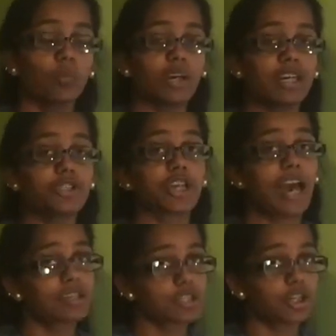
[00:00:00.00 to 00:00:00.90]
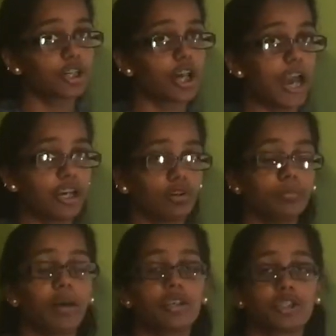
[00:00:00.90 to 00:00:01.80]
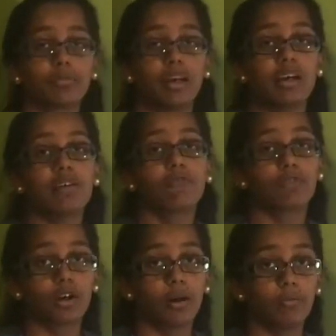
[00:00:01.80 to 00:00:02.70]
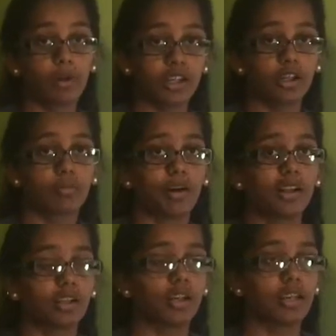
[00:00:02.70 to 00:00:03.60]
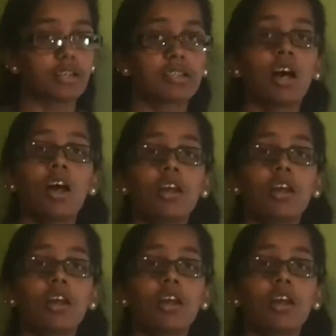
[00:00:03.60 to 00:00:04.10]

what each exterior angle measurement for a regular polygon is,